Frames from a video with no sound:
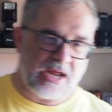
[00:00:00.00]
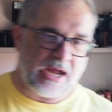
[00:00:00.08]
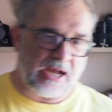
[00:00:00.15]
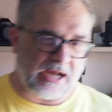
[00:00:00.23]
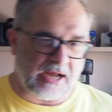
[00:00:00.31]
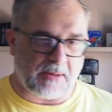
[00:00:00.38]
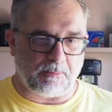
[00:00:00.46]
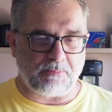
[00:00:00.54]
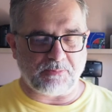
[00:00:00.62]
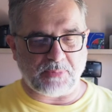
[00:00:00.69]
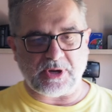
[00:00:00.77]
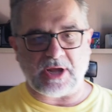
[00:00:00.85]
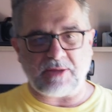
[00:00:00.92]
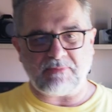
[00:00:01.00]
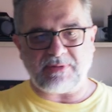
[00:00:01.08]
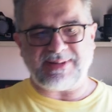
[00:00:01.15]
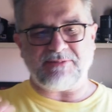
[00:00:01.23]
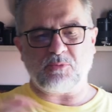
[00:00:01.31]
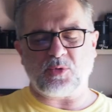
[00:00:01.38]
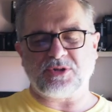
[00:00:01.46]
um, but I
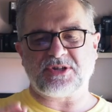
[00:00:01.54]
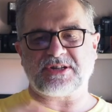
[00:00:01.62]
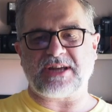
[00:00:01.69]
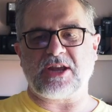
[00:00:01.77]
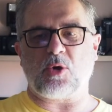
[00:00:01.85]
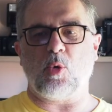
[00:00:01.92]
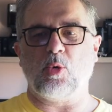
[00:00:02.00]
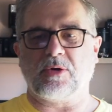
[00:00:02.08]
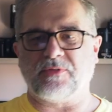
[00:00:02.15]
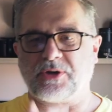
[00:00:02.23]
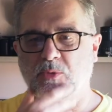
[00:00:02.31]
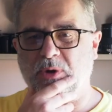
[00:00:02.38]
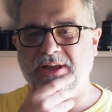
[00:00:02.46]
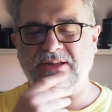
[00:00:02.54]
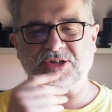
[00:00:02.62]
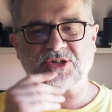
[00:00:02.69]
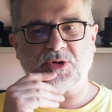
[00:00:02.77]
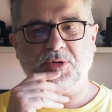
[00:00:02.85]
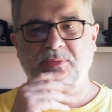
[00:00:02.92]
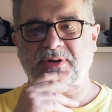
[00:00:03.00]
to take all of it away. It's
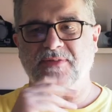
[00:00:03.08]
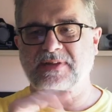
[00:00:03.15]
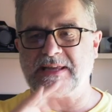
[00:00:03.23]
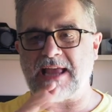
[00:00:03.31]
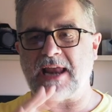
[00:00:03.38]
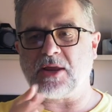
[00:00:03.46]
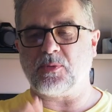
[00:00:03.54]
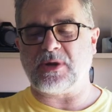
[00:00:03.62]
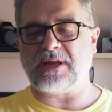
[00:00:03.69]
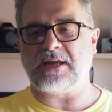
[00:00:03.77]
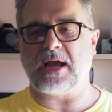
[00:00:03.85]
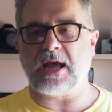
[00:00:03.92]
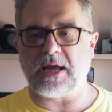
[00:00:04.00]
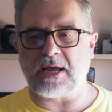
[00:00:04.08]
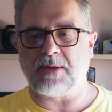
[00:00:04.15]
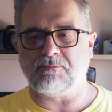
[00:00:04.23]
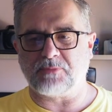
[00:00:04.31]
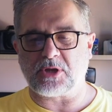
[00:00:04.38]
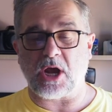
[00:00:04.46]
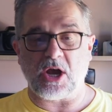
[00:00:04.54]
got a bit of a yellowy
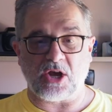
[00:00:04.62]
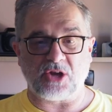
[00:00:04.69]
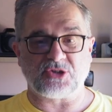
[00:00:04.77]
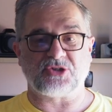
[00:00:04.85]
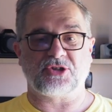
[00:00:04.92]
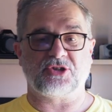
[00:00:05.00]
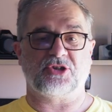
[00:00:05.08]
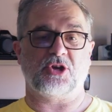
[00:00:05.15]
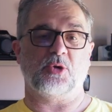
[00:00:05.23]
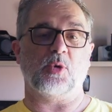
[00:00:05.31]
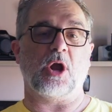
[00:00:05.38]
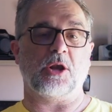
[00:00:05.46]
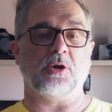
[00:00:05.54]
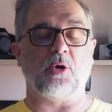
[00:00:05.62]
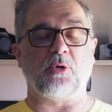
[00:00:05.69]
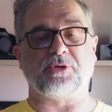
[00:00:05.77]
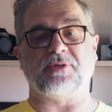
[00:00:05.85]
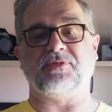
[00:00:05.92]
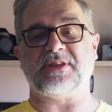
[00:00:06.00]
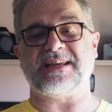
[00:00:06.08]
um, cast to a lot
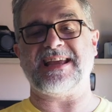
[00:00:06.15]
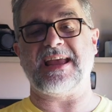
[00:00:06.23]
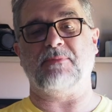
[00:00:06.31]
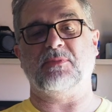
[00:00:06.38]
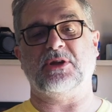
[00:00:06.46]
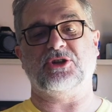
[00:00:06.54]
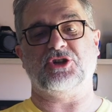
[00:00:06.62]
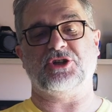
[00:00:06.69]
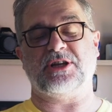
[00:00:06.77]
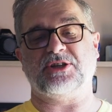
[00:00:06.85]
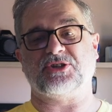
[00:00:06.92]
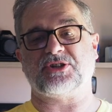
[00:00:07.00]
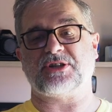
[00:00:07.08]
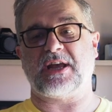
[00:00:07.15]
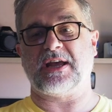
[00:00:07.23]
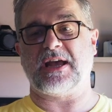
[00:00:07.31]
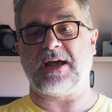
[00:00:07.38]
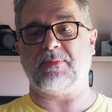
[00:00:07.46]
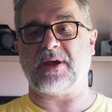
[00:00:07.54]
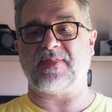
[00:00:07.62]
of the images,
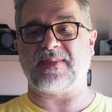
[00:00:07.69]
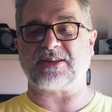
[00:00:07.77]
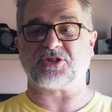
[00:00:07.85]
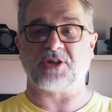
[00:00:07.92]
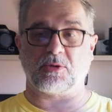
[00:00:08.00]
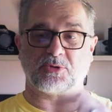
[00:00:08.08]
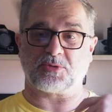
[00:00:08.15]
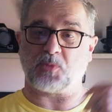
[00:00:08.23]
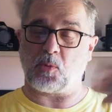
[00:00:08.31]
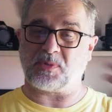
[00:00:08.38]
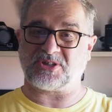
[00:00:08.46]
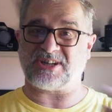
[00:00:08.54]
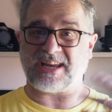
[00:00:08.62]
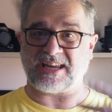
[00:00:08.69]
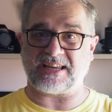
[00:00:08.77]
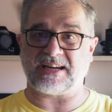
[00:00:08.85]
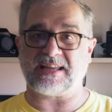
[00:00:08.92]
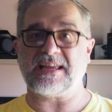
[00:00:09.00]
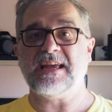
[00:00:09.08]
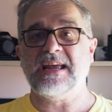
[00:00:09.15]
um, and that's noticeable
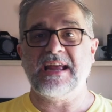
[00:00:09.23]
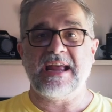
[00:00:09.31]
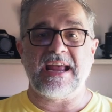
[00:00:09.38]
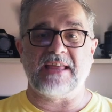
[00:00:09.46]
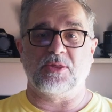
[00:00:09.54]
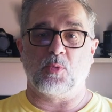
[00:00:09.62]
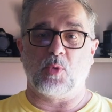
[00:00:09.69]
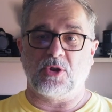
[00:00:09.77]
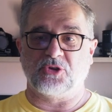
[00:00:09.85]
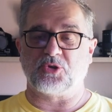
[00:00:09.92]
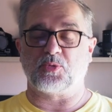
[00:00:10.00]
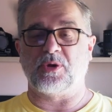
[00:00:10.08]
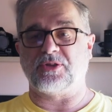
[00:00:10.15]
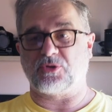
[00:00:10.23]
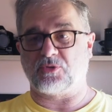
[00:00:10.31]
particularly in the ones with